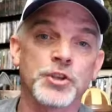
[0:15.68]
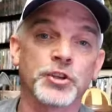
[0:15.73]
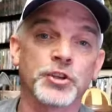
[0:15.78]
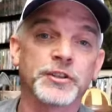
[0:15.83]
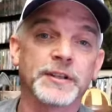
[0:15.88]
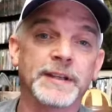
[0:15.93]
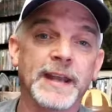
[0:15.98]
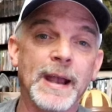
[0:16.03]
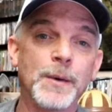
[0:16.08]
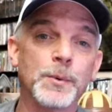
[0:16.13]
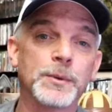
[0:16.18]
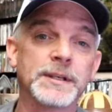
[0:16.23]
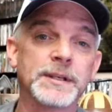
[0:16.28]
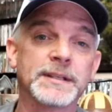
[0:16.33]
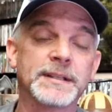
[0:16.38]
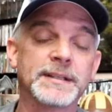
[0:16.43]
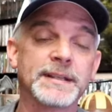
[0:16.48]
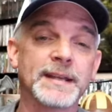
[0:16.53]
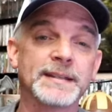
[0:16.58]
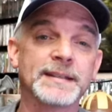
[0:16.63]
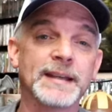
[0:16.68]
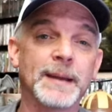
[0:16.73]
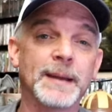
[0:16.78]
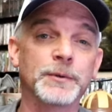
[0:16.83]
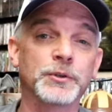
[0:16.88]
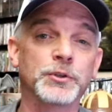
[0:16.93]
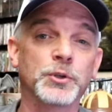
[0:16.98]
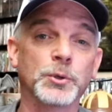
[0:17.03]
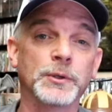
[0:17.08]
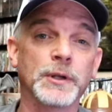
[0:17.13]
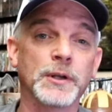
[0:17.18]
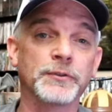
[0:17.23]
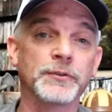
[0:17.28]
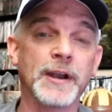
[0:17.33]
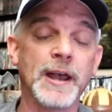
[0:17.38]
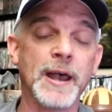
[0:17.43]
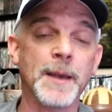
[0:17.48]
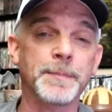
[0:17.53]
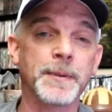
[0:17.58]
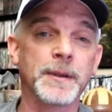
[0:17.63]
So today I wanted to take time to do an
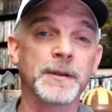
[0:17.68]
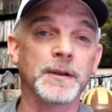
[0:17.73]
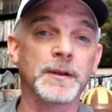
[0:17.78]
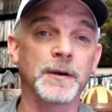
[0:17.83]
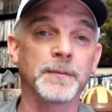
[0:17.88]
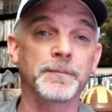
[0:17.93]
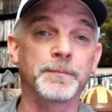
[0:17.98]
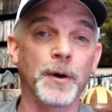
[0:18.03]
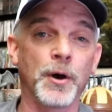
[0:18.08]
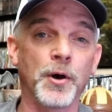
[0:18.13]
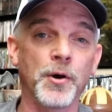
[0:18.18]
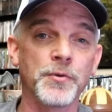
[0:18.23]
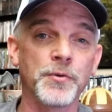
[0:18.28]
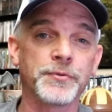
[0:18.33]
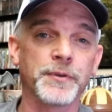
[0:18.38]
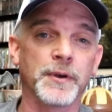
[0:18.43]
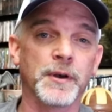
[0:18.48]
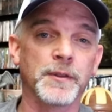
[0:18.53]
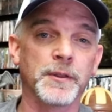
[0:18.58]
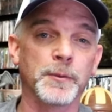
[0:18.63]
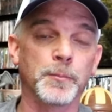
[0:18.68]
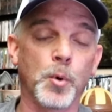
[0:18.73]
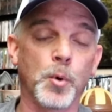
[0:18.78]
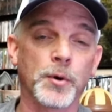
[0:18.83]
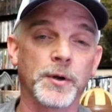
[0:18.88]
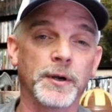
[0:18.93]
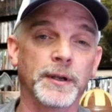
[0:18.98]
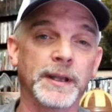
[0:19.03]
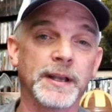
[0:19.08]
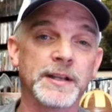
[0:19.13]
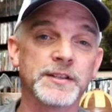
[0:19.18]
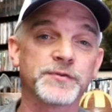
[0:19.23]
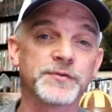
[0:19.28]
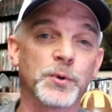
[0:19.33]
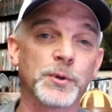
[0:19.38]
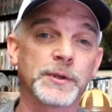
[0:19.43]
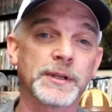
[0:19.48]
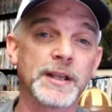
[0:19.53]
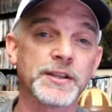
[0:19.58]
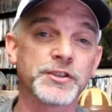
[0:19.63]
unwrapping of both of the Borderlands
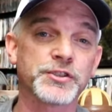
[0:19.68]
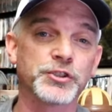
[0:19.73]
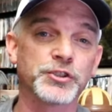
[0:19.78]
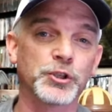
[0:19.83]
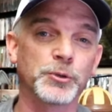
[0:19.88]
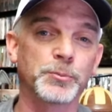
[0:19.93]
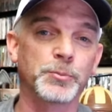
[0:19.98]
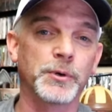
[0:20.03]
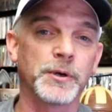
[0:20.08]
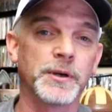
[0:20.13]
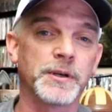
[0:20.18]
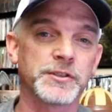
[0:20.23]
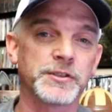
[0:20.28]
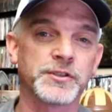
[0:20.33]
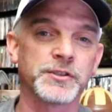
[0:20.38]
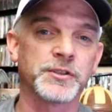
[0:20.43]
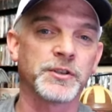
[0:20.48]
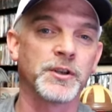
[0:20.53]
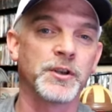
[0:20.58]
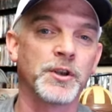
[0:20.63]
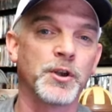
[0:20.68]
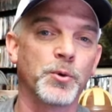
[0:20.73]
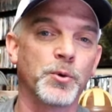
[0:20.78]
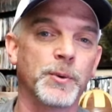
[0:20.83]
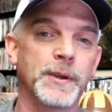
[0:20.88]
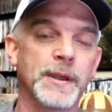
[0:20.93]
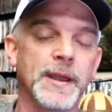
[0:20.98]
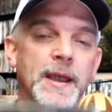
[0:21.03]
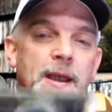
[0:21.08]
4K Steelbooks. We